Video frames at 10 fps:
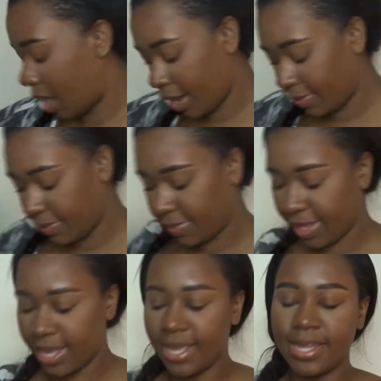And
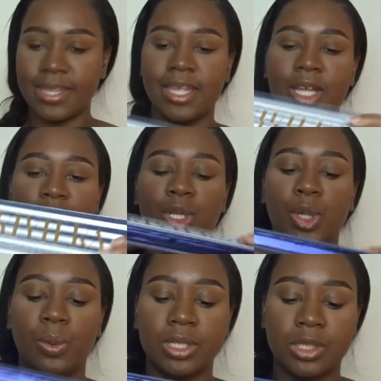then the
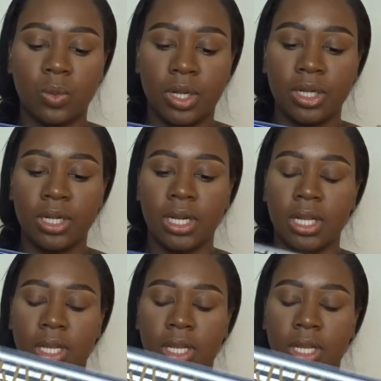newest one,